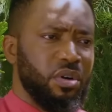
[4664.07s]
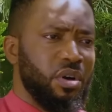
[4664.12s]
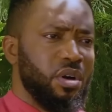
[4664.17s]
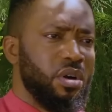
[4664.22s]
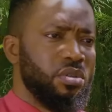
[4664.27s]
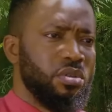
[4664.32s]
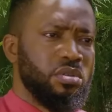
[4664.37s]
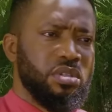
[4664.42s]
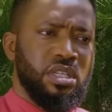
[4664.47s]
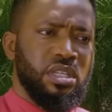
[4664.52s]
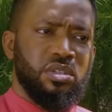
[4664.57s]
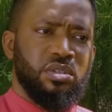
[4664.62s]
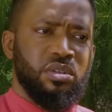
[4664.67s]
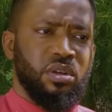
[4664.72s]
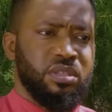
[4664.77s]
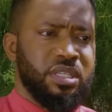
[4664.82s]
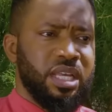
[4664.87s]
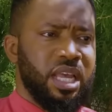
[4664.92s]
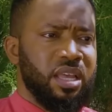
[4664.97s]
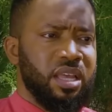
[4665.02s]
all those
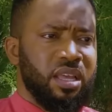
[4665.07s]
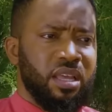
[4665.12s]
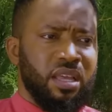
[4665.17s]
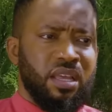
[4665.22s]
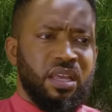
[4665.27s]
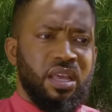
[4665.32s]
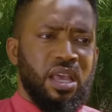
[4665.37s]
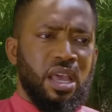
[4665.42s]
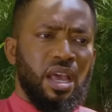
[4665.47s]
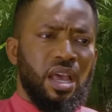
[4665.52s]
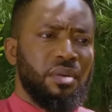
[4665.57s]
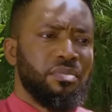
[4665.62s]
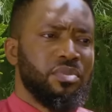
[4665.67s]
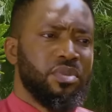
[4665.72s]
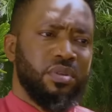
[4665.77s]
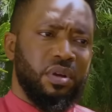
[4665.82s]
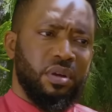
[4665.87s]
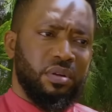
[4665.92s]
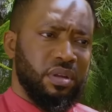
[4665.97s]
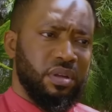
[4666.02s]
insults. I'm
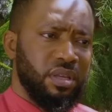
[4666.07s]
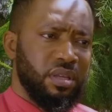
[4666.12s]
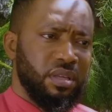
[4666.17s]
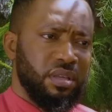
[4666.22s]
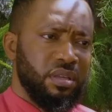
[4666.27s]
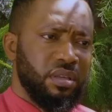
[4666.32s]
sorry.